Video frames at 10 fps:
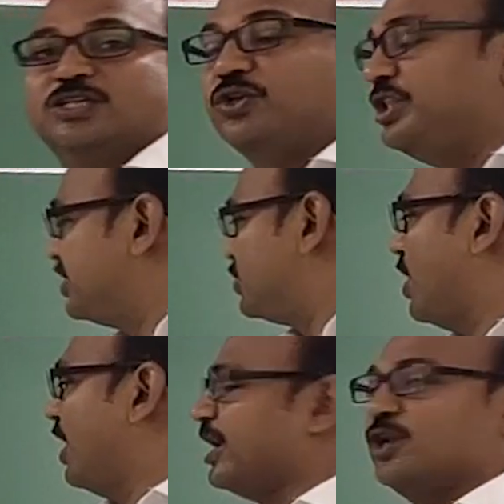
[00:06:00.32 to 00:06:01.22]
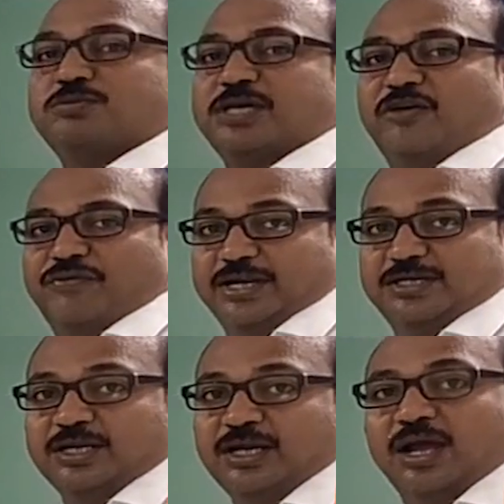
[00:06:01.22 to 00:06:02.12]
So these two alkyl groups are
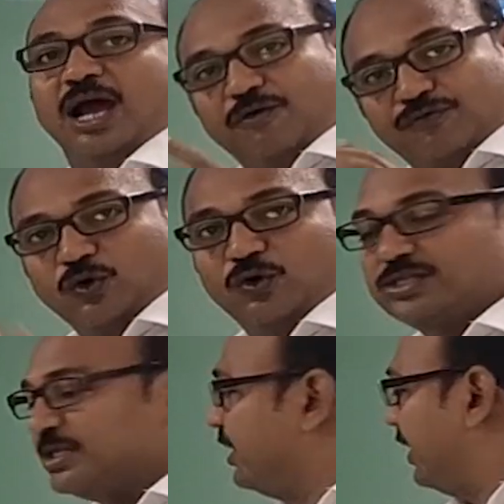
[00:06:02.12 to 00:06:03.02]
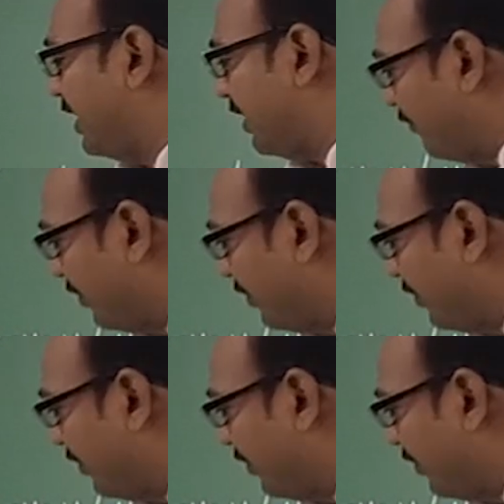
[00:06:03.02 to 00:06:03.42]
different. Of course, here